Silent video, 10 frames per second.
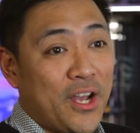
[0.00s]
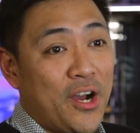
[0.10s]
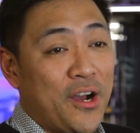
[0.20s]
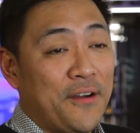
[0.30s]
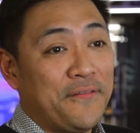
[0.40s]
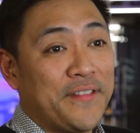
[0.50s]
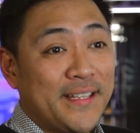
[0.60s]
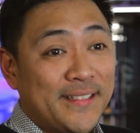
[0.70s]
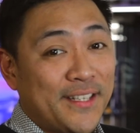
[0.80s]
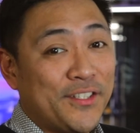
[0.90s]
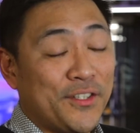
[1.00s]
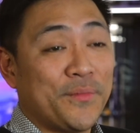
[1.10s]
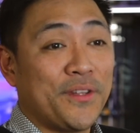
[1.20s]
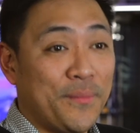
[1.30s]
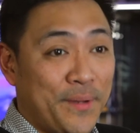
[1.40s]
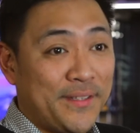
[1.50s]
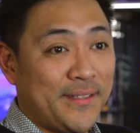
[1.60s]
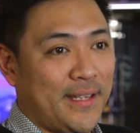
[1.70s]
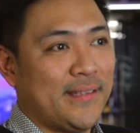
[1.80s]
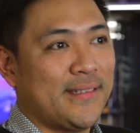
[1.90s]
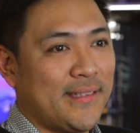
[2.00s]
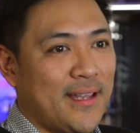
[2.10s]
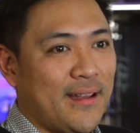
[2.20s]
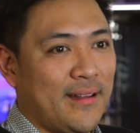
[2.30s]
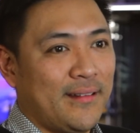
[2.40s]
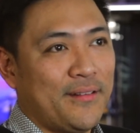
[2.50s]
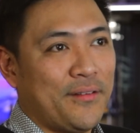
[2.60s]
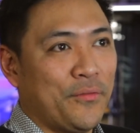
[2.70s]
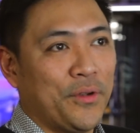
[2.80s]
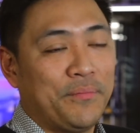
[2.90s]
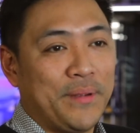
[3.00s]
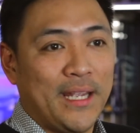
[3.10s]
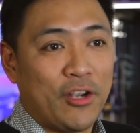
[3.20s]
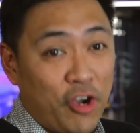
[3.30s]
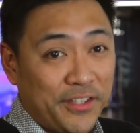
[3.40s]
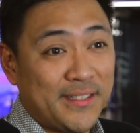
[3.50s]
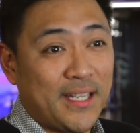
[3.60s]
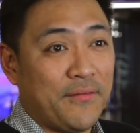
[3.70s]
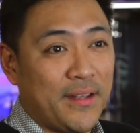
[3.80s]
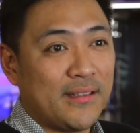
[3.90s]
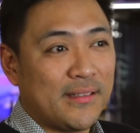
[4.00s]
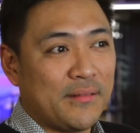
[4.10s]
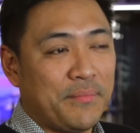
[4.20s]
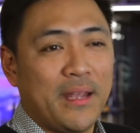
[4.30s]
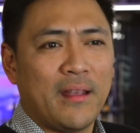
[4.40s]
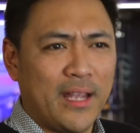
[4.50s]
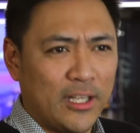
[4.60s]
of this system to the business would be cost savings. Being a